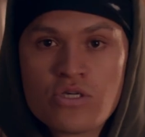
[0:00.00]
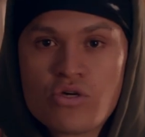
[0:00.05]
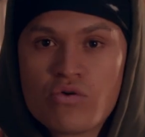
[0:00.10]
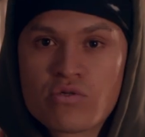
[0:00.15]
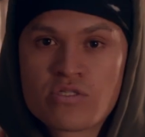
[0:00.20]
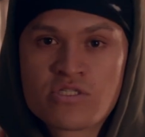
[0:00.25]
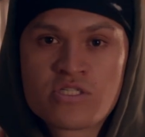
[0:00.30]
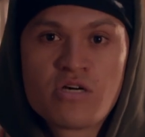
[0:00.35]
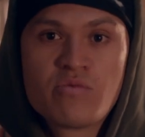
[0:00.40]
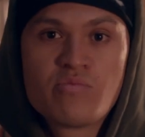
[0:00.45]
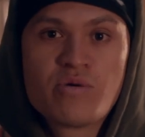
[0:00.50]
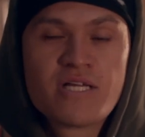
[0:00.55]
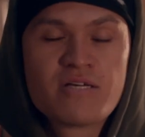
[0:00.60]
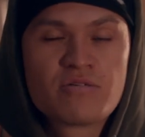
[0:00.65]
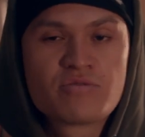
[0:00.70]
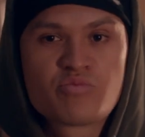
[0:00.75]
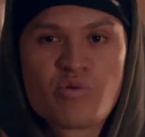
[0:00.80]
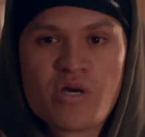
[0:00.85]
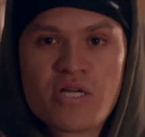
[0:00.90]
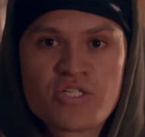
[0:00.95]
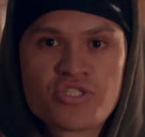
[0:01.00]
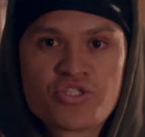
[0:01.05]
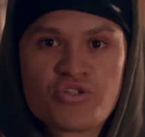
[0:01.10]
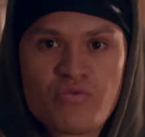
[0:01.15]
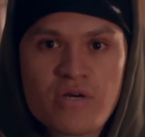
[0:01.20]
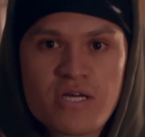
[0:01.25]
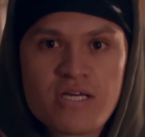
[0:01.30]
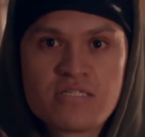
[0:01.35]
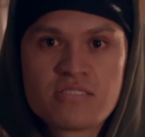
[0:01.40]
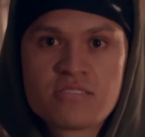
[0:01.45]
Yo, what's up? My name's Brandn
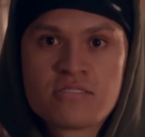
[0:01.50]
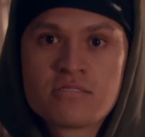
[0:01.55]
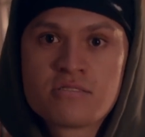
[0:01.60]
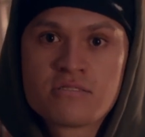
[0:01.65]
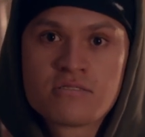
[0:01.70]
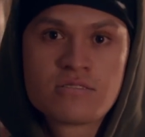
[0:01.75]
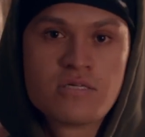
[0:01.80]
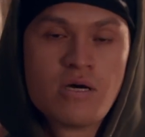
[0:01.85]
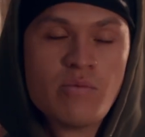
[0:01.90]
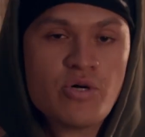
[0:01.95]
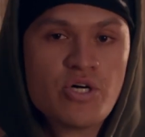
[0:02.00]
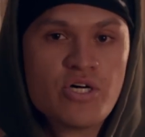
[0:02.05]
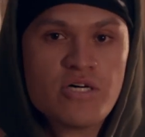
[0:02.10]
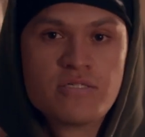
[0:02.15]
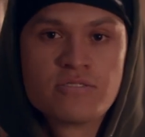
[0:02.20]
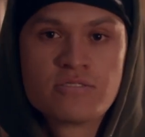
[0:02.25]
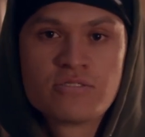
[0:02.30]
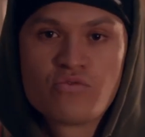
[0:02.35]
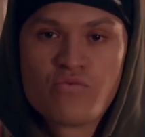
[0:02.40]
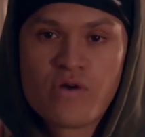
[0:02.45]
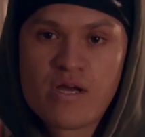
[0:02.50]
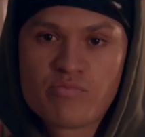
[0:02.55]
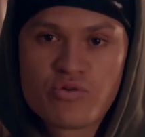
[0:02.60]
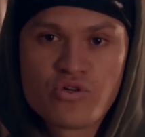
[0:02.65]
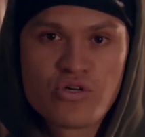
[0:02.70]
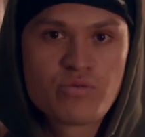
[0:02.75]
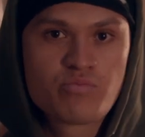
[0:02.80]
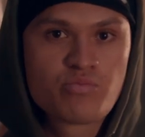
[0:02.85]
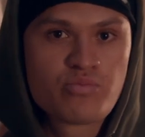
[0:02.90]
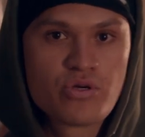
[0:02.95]
Shiraz. I'm a
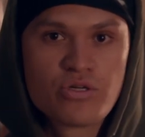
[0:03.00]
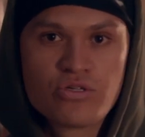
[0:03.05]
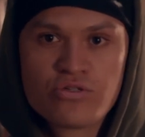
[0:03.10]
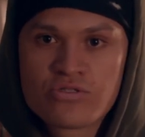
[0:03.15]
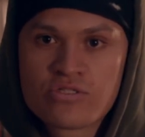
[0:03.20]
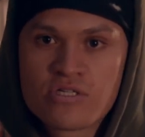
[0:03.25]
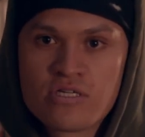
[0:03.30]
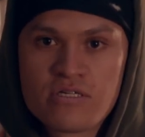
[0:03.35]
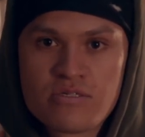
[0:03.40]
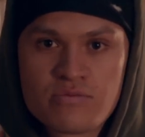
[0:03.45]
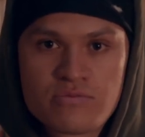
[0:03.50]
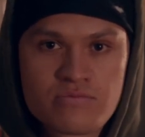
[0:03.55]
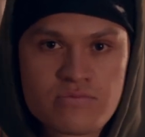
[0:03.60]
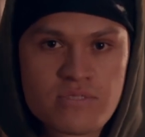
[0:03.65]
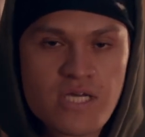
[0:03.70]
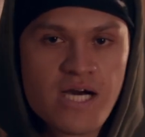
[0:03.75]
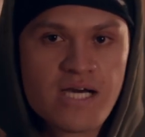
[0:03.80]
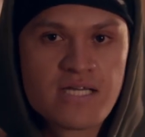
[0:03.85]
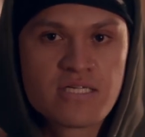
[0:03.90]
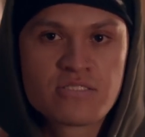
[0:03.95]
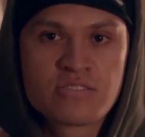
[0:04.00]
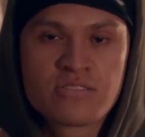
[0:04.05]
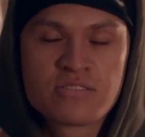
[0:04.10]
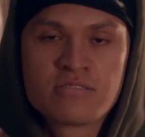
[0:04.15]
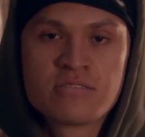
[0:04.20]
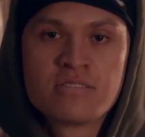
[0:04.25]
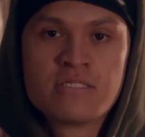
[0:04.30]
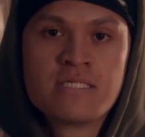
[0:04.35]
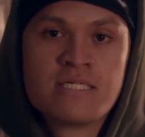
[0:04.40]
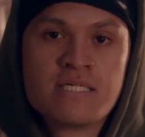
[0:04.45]
rapper, producer,
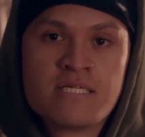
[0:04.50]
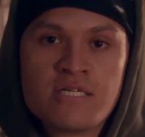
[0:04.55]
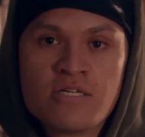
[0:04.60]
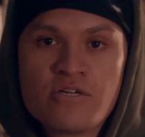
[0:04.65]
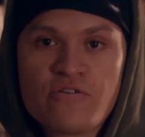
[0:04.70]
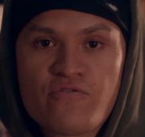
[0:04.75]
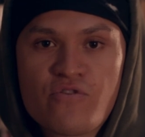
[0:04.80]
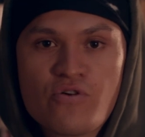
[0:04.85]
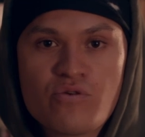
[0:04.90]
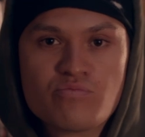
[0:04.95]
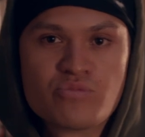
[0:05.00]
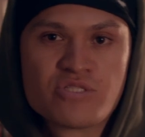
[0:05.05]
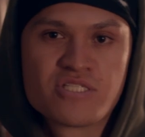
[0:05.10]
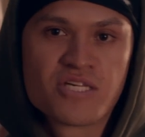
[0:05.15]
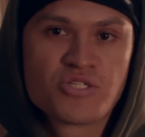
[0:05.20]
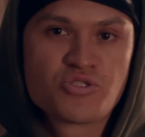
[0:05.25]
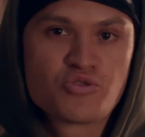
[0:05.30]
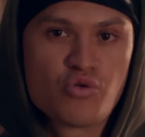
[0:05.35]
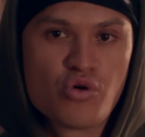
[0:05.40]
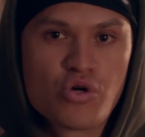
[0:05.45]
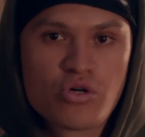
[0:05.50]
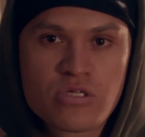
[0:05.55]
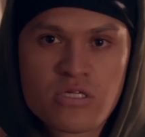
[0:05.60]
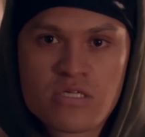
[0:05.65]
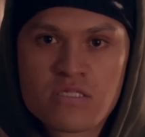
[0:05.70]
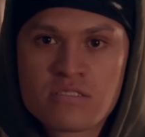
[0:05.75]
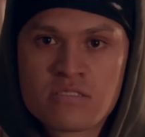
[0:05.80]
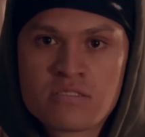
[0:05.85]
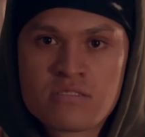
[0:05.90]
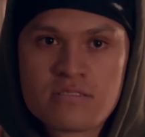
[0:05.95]
artist from Central
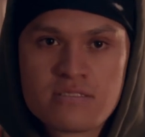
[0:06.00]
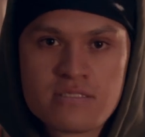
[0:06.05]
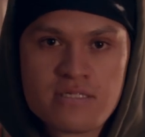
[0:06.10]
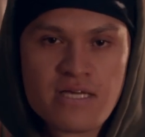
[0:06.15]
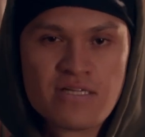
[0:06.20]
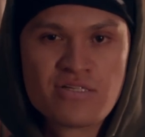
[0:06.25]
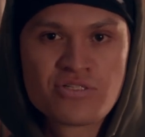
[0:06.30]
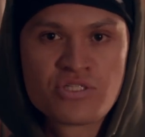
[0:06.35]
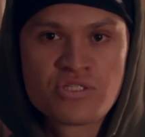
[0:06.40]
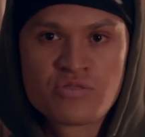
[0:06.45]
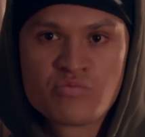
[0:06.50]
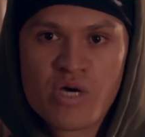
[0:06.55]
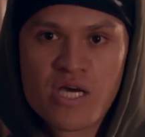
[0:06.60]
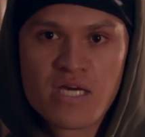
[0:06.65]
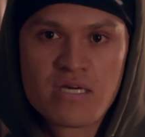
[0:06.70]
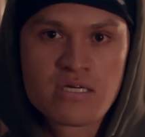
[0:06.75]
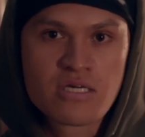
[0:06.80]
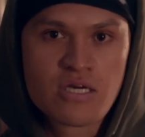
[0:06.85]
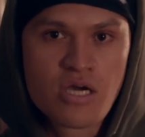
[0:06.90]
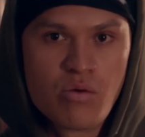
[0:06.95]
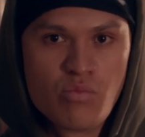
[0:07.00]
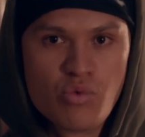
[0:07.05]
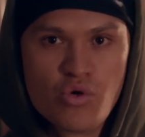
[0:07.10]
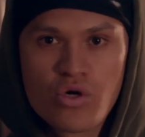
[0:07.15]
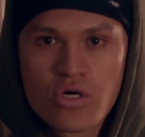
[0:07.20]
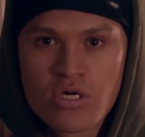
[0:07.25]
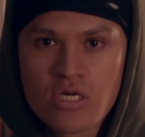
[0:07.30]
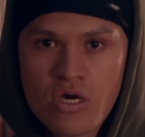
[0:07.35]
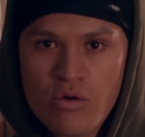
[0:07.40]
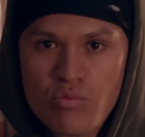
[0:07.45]
Auckland, and this is my Ka
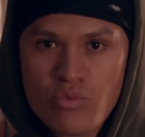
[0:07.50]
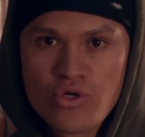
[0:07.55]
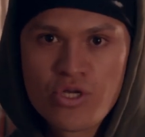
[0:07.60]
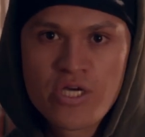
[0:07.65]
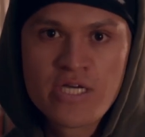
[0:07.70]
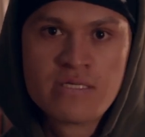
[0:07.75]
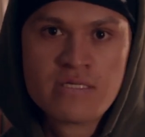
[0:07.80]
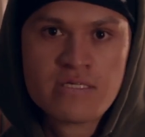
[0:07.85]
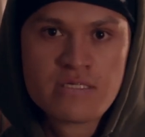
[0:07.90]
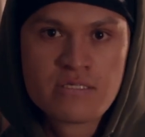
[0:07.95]
Mua Ka Muri.